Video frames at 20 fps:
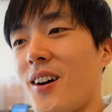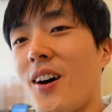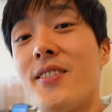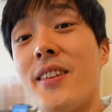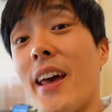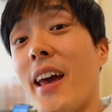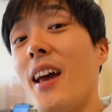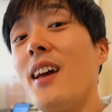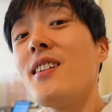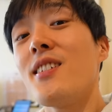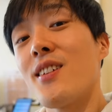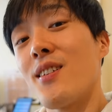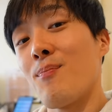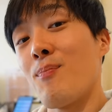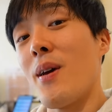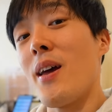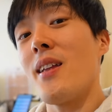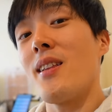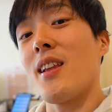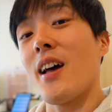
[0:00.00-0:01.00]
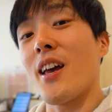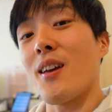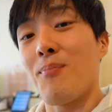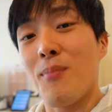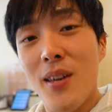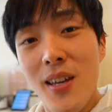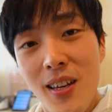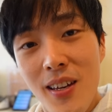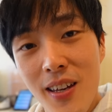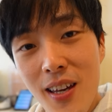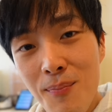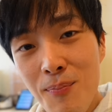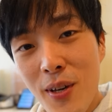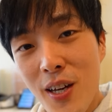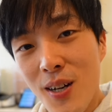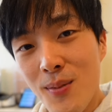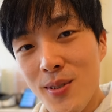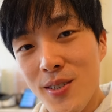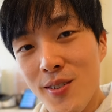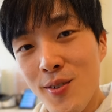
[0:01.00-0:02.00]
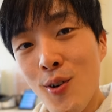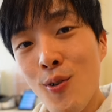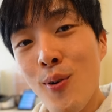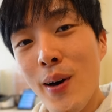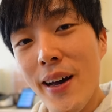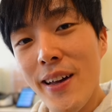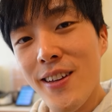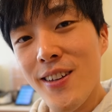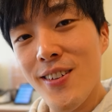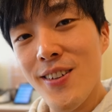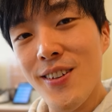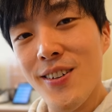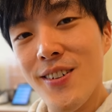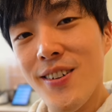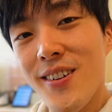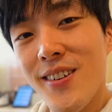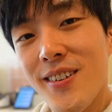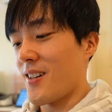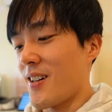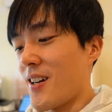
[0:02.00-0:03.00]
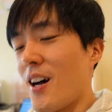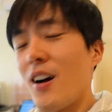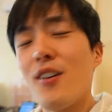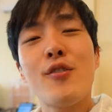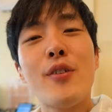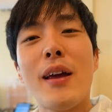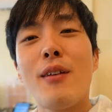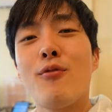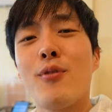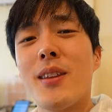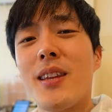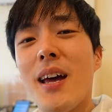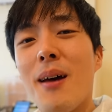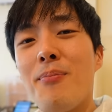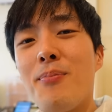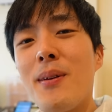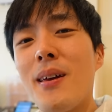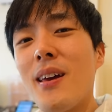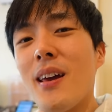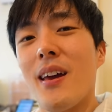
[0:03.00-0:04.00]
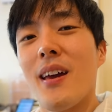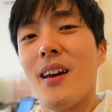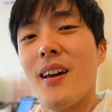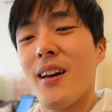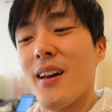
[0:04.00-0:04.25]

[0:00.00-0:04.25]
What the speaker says: an Asian man like me can become Snow White too. How great would that be?